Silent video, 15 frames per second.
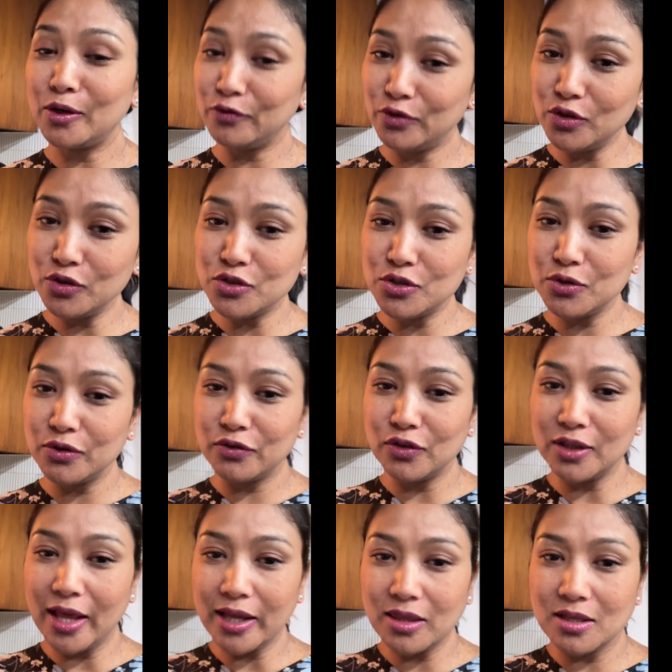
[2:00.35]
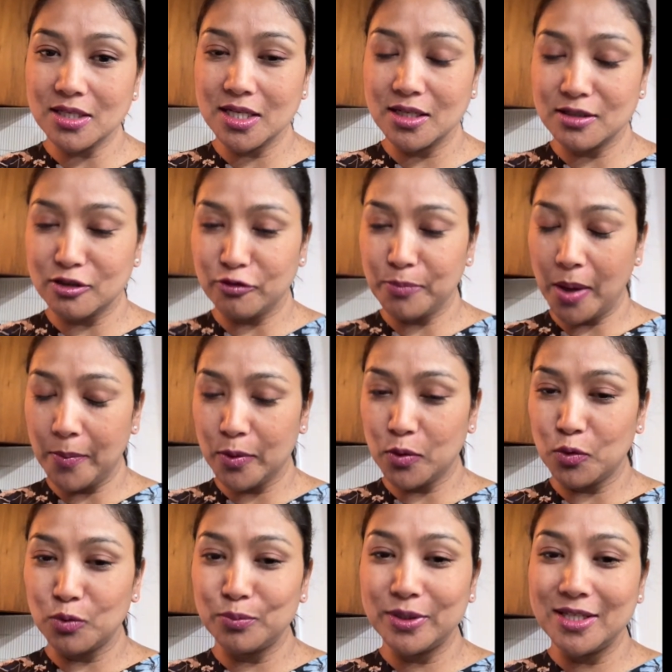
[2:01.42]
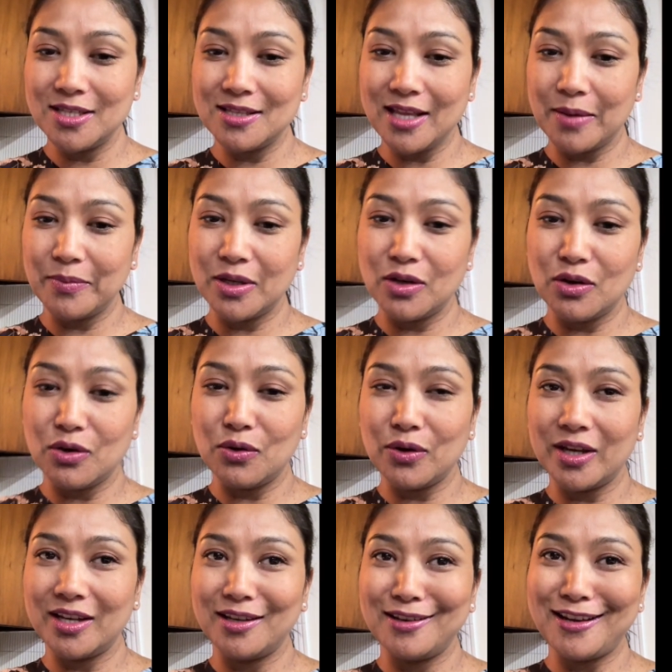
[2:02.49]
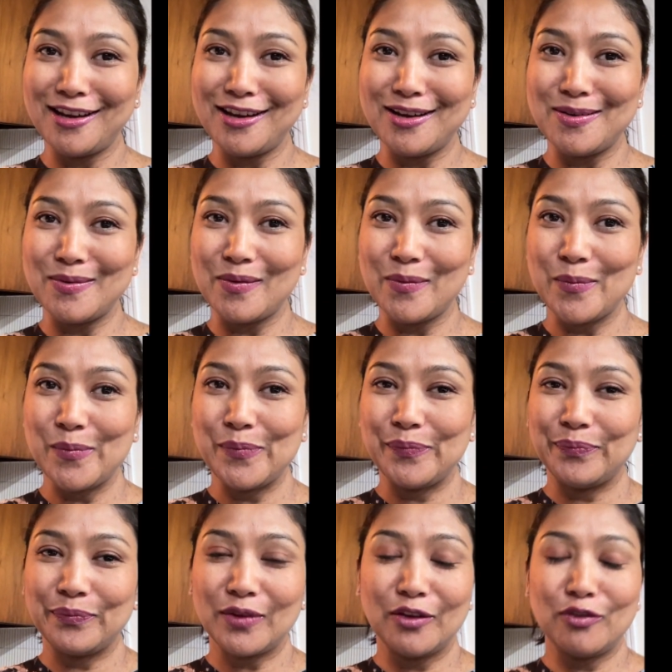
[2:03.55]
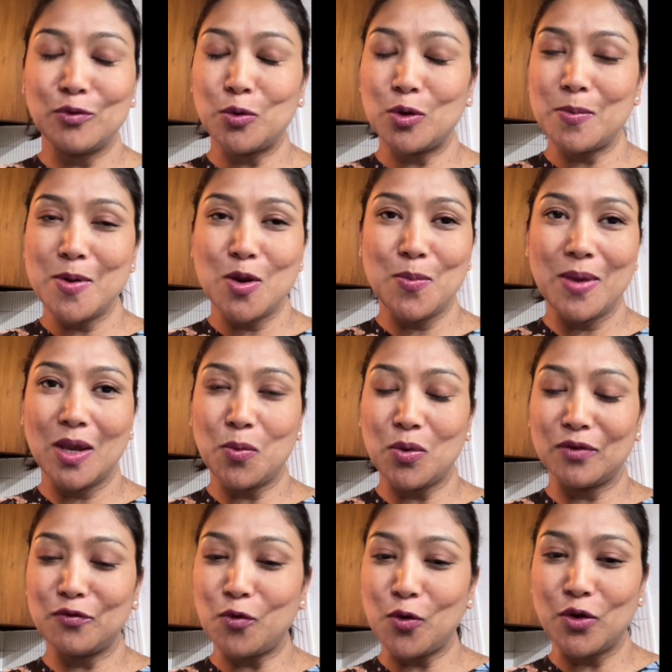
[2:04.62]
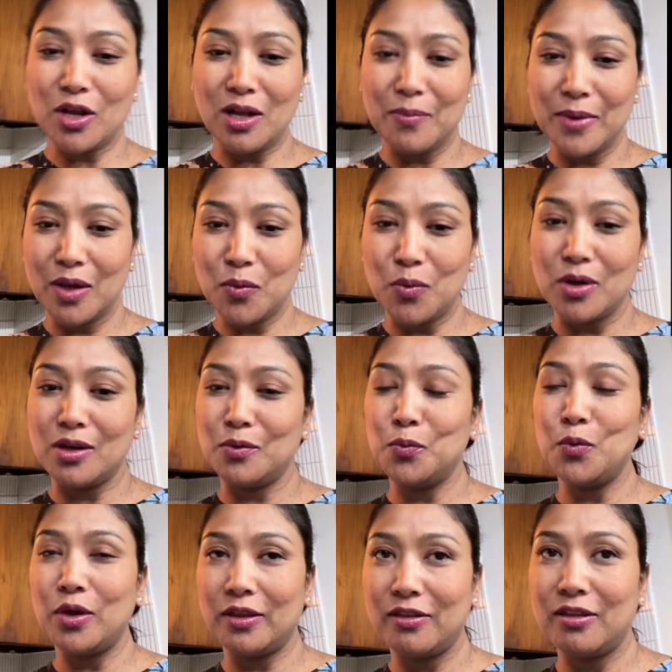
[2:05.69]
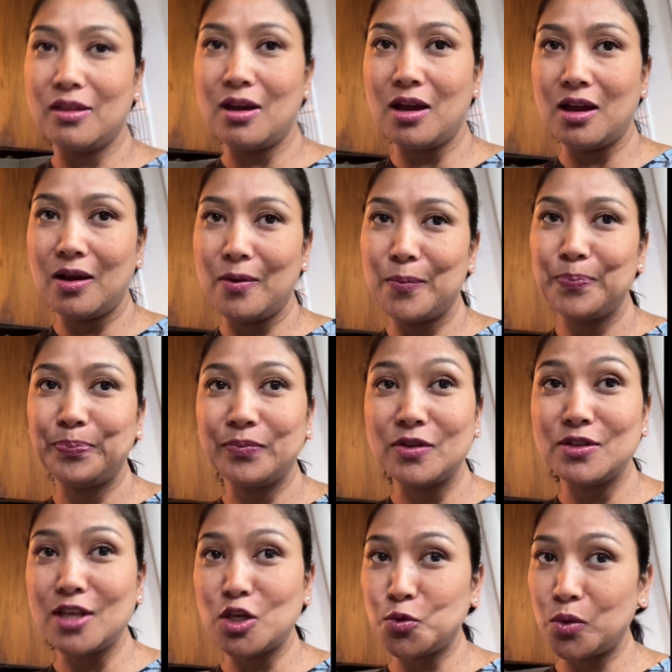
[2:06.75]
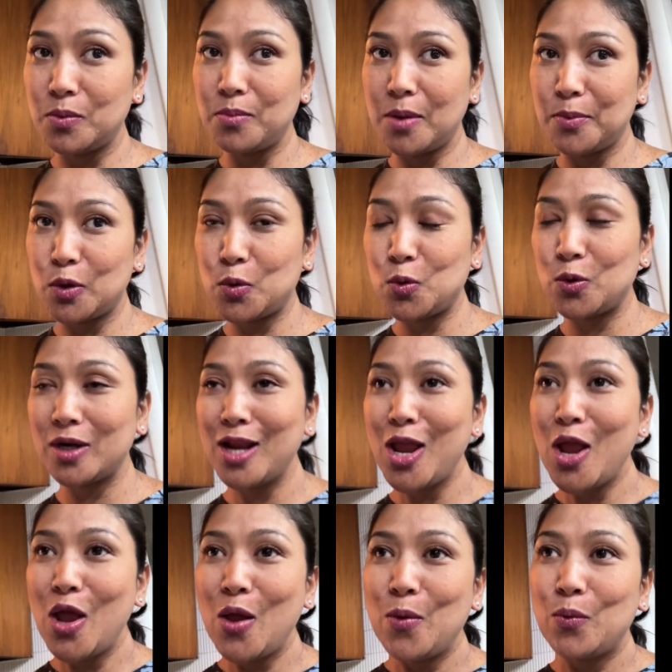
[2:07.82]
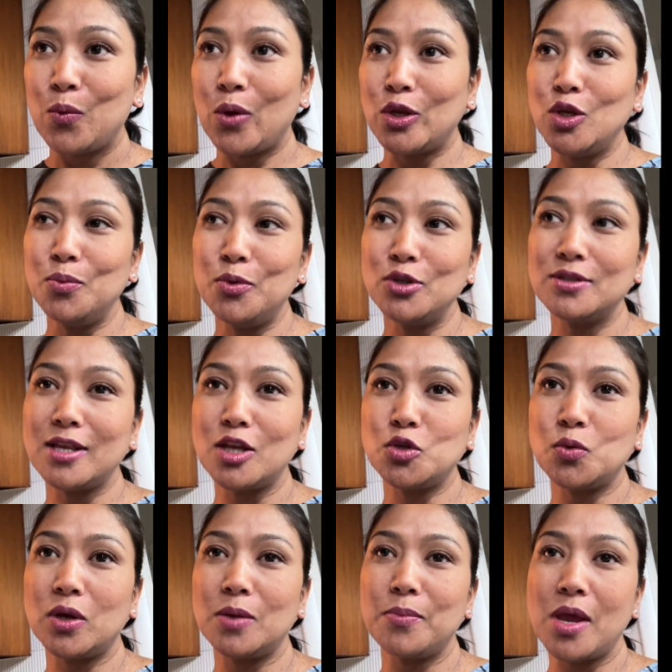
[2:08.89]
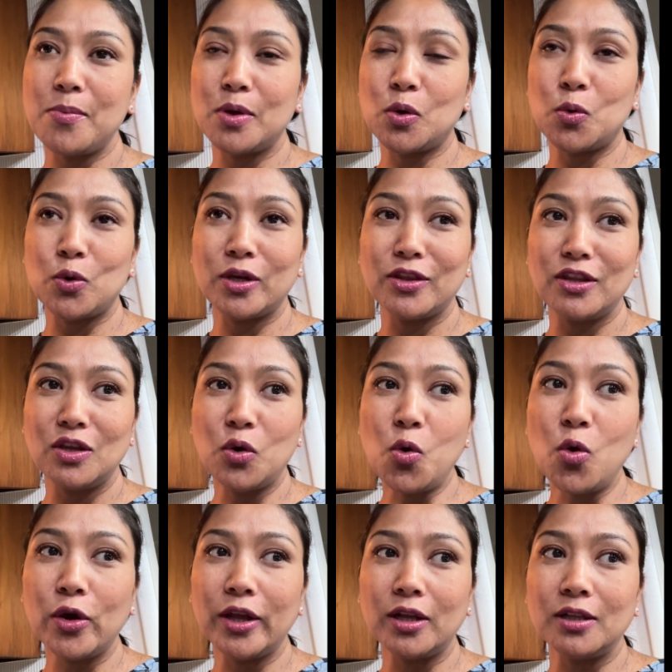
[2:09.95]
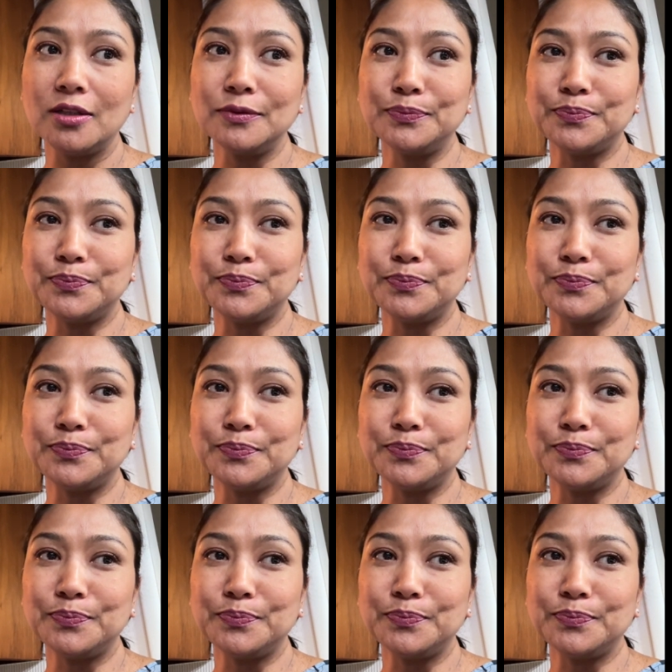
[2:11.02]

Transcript: if you do, if you like the taste of peppercorn, please let me know. And if you want me to make one for you, I'll make one with the Szechuan peppercorn. When you put Szechuan peppercorn in the oil